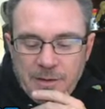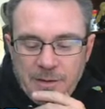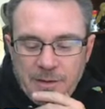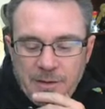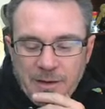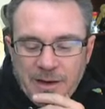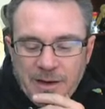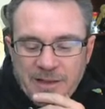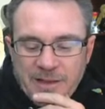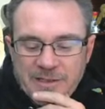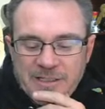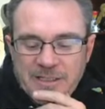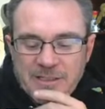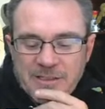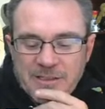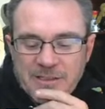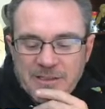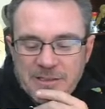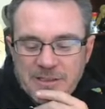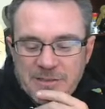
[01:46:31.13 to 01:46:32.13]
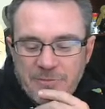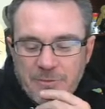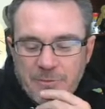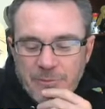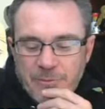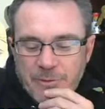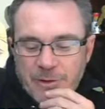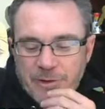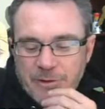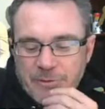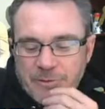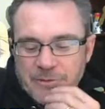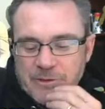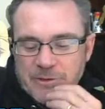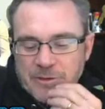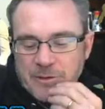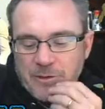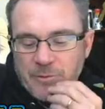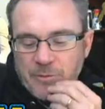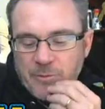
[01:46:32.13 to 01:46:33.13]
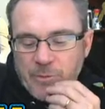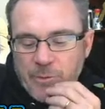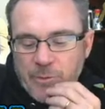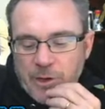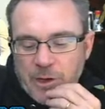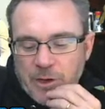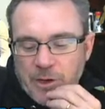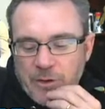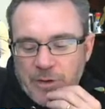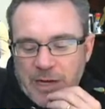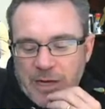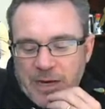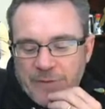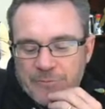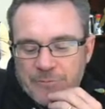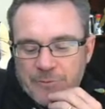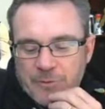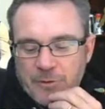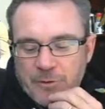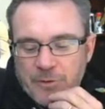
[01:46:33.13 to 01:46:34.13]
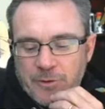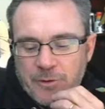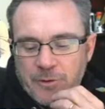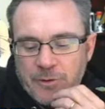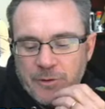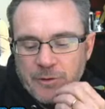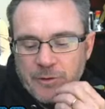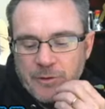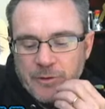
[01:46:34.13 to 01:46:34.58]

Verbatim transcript: Okay, this, this is this is what we want to do. So we want to go after.